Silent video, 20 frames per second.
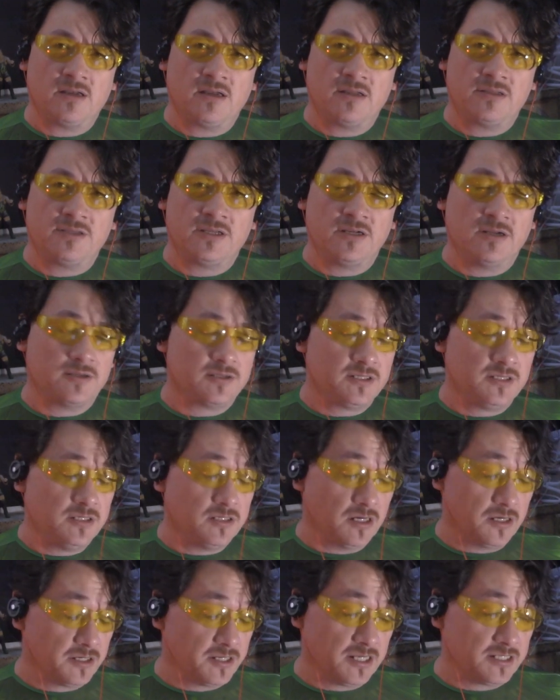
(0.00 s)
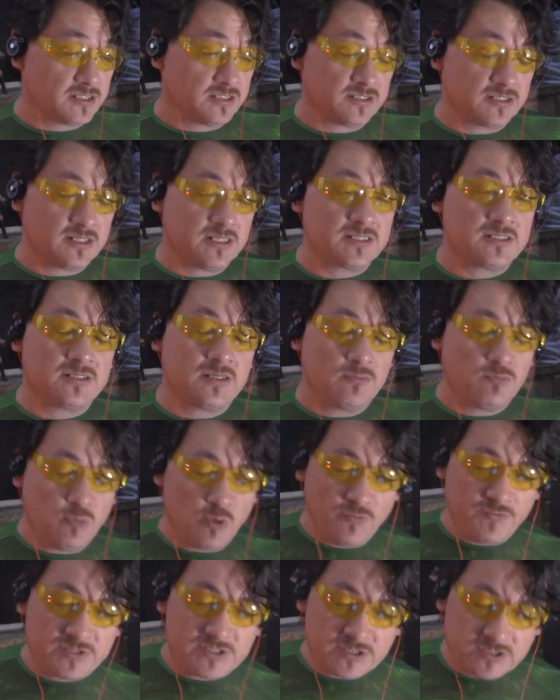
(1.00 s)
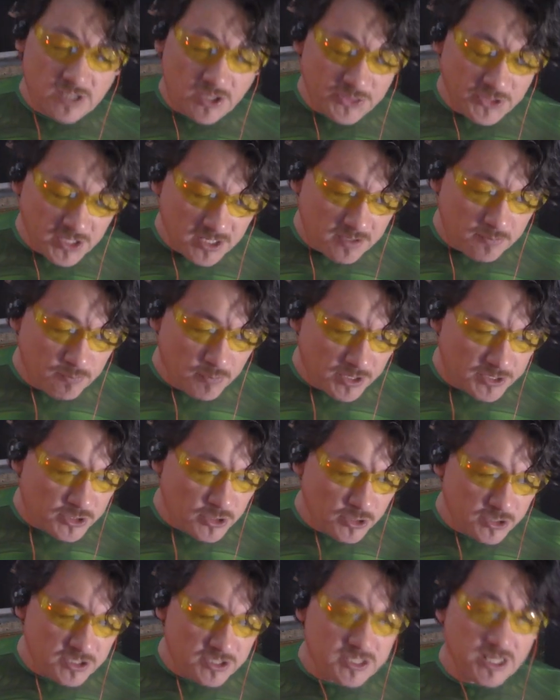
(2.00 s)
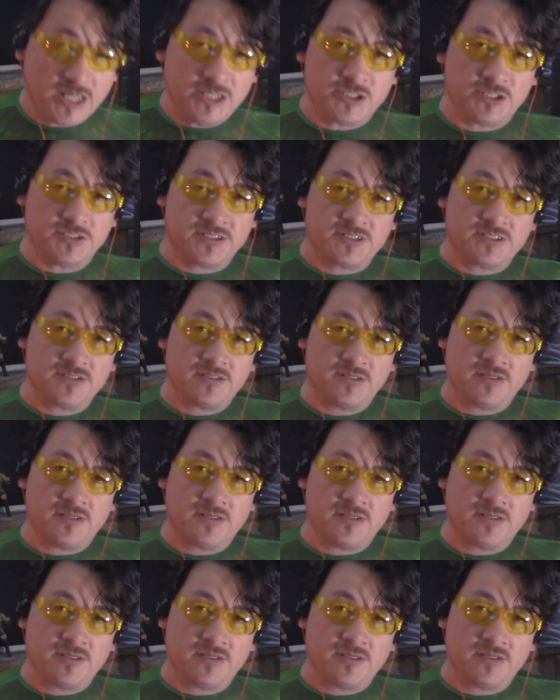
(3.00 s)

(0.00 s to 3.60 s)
This move is nothing but good intentions.